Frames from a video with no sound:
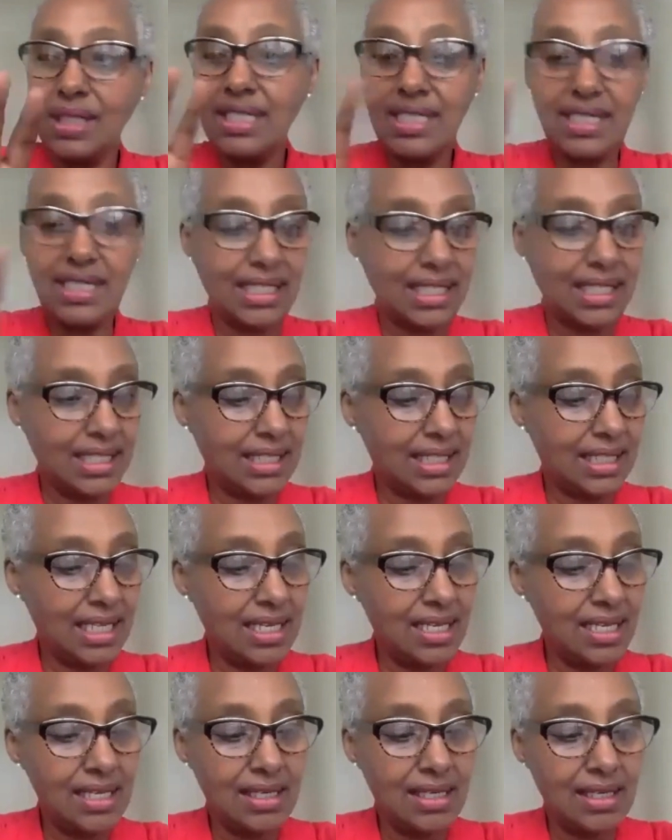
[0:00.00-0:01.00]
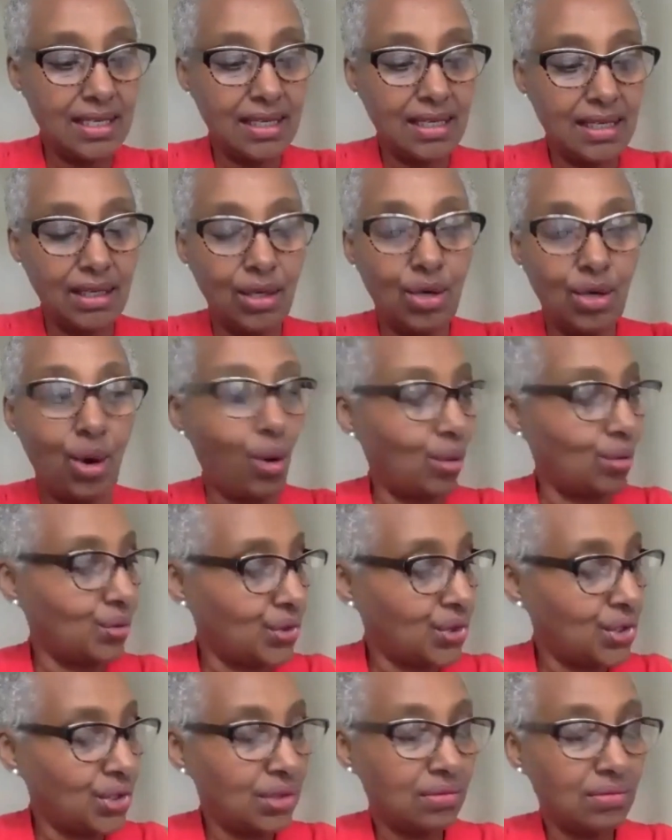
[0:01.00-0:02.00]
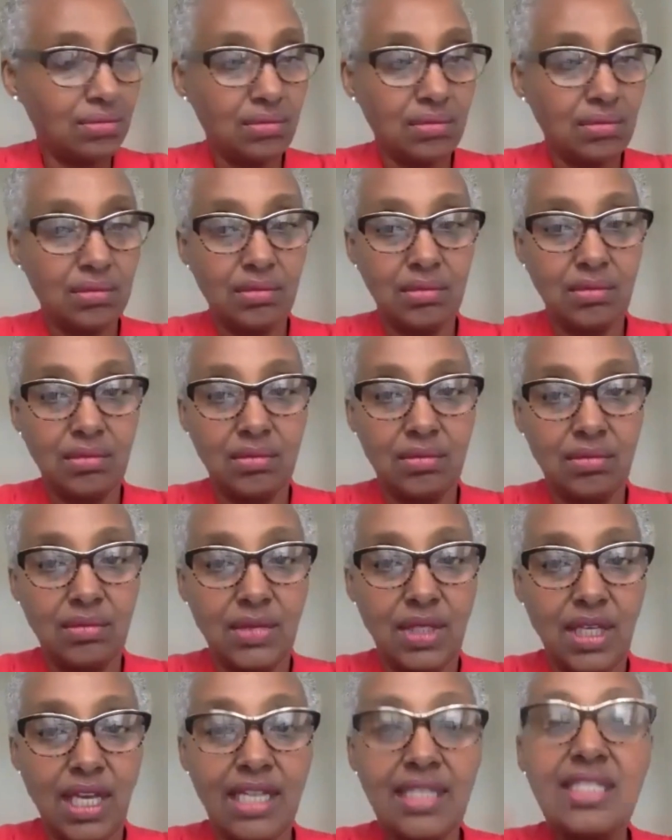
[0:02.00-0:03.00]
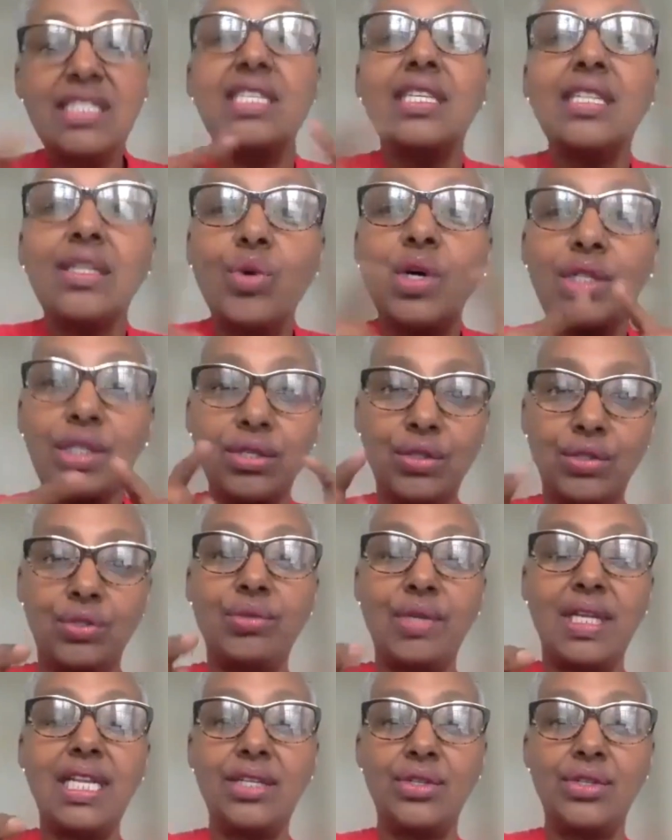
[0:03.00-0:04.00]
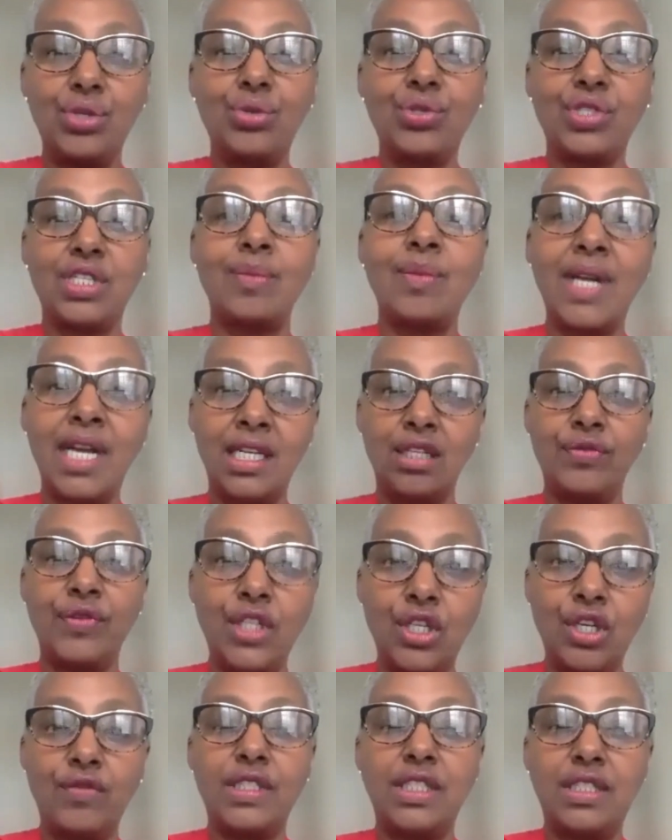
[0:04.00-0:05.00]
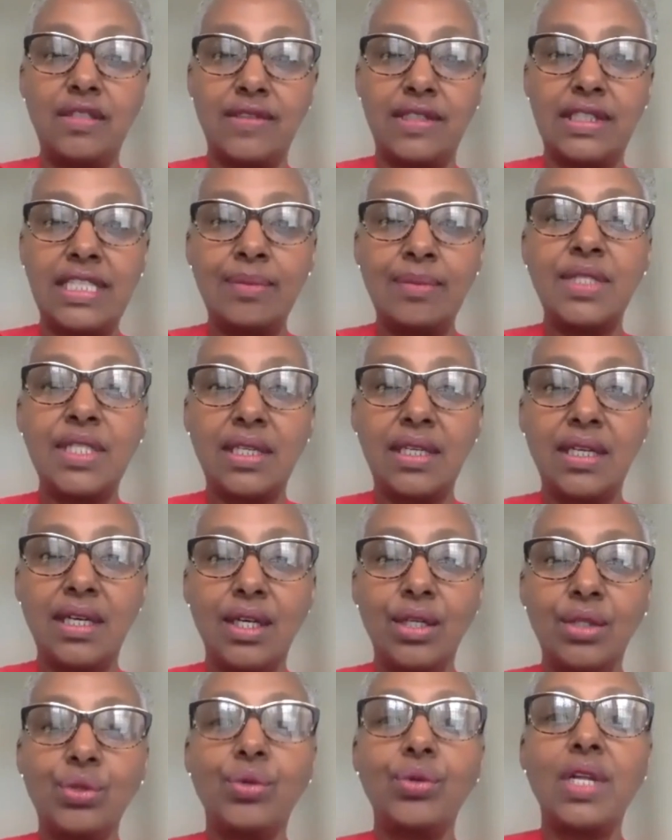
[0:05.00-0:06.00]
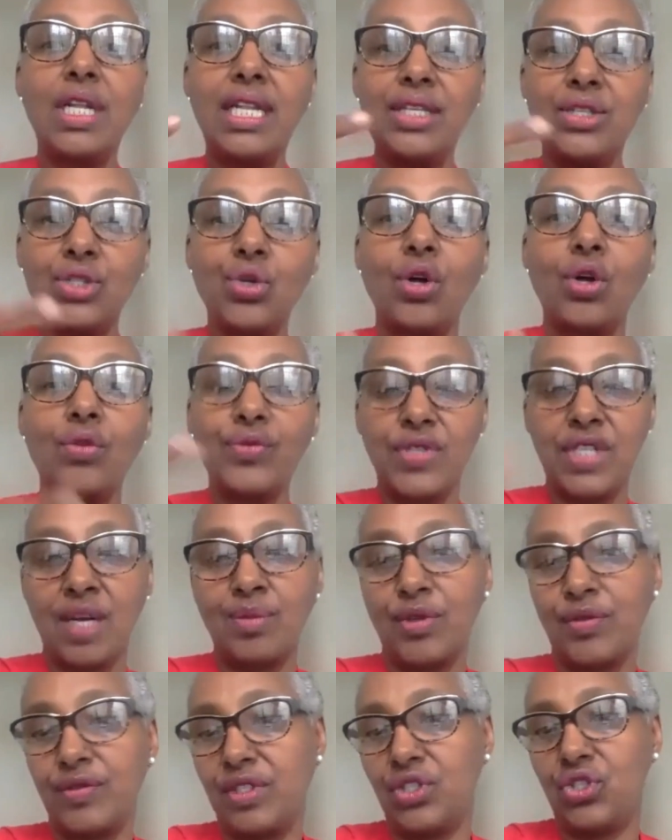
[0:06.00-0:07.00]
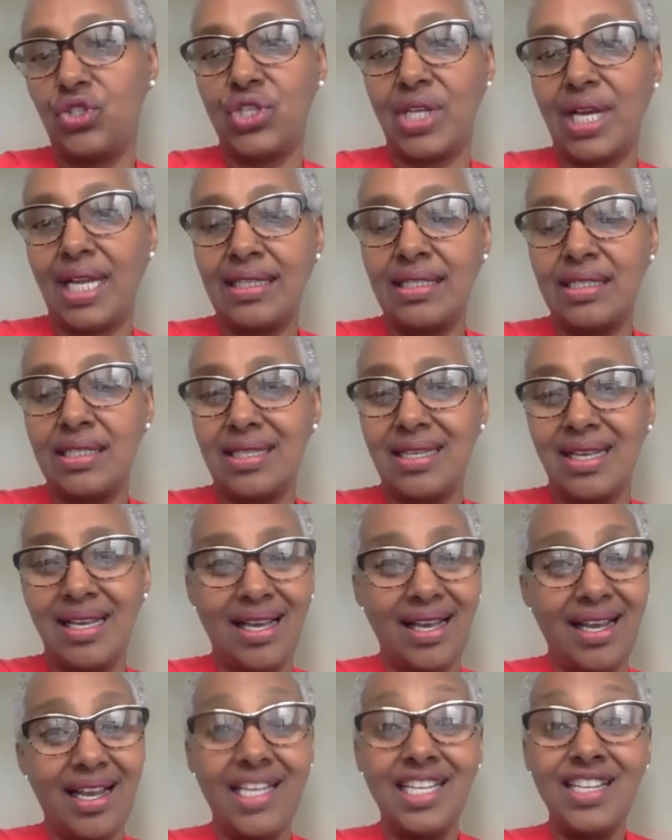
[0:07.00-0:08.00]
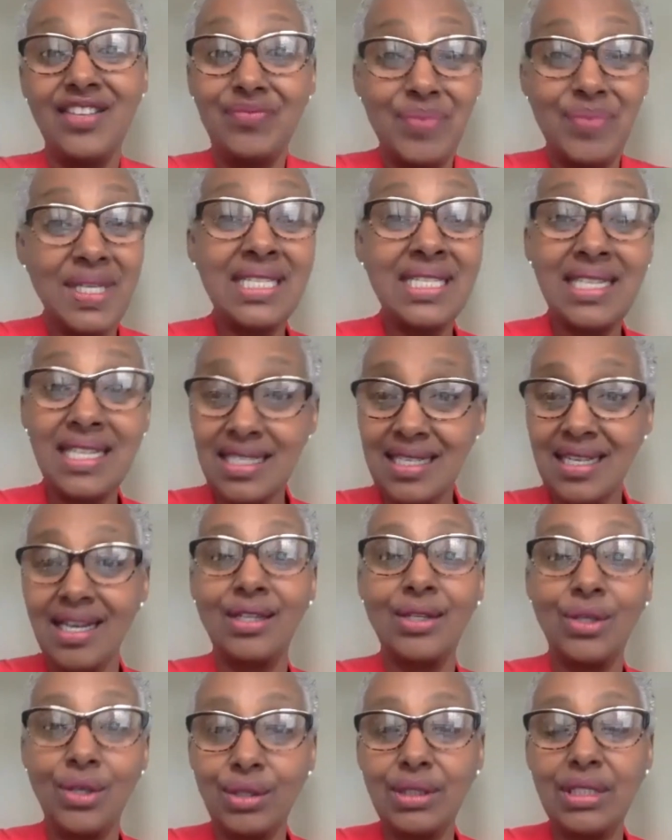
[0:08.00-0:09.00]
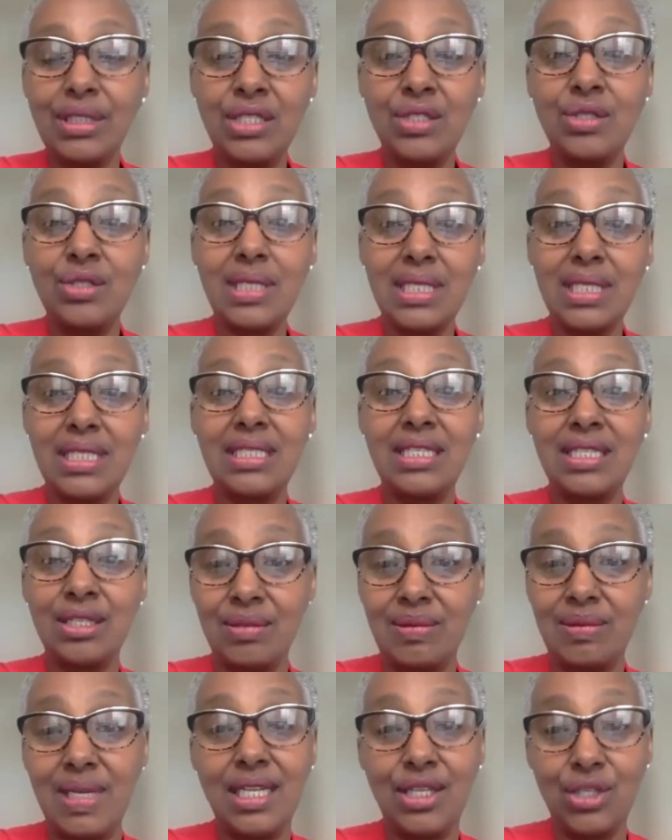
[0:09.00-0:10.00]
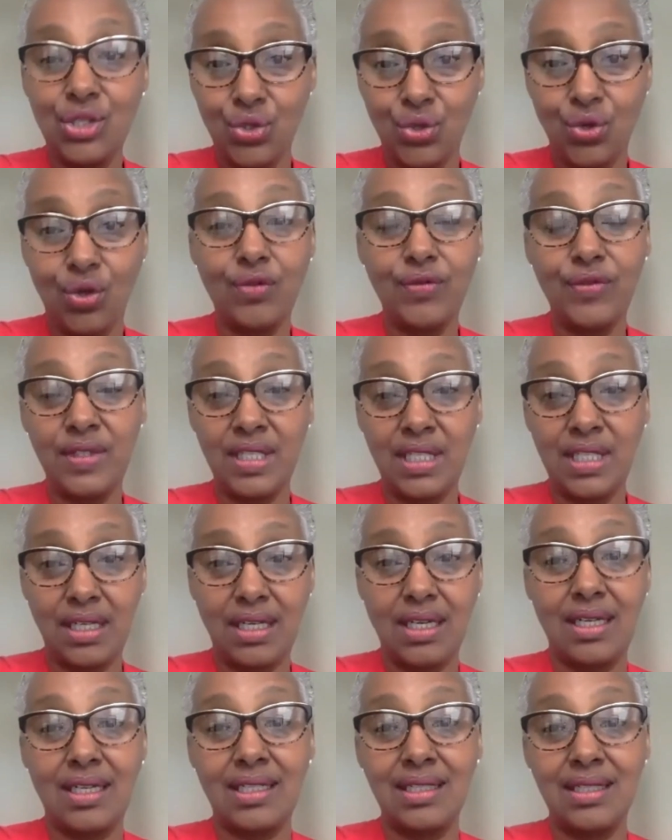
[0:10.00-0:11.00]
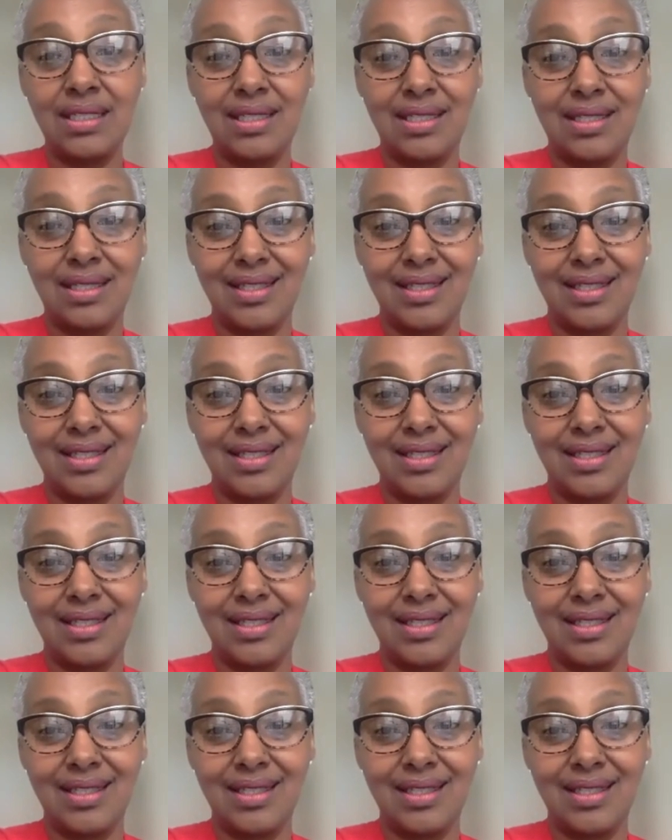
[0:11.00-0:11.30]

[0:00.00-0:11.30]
look at the 16 goals and see where you could really do some kind of innovative attempt to really solve some of these challenges. And if business are not interested in really solving the current